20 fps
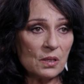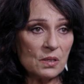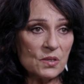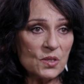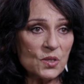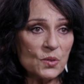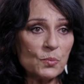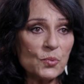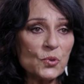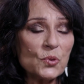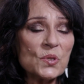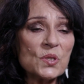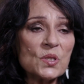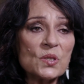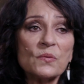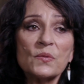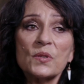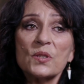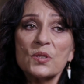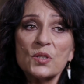supporters
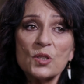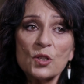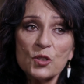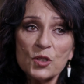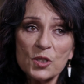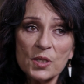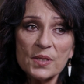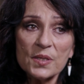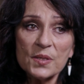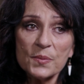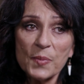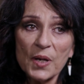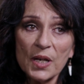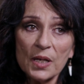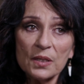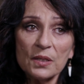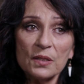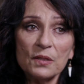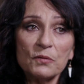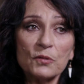of the Socialist
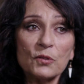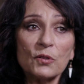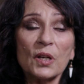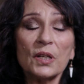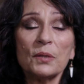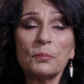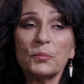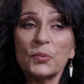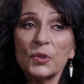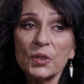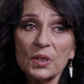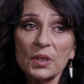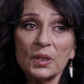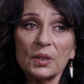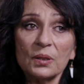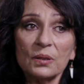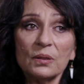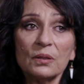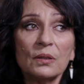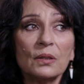Party of Great
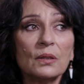Britain,